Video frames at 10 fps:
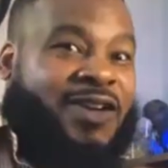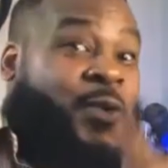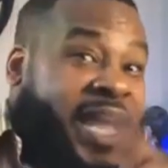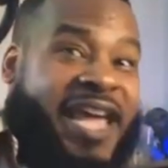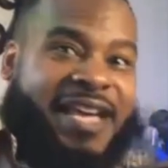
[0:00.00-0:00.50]

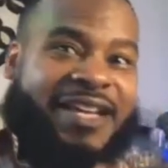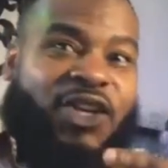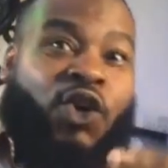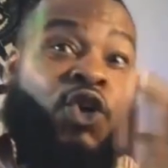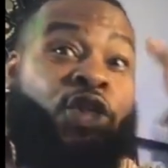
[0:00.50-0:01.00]
we,
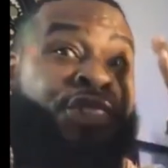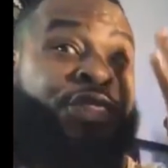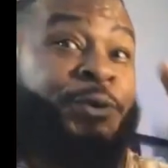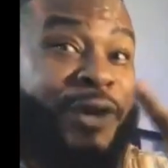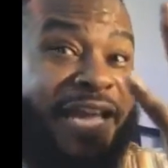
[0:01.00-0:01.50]

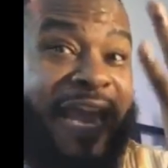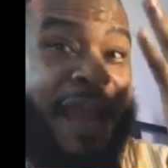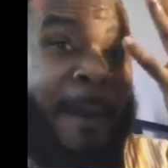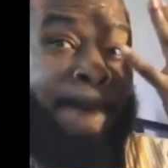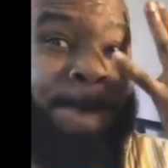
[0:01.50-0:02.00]

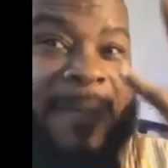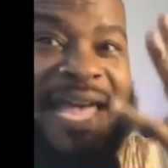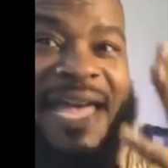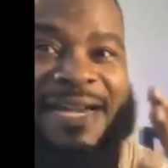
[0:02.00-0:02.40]
three Muslim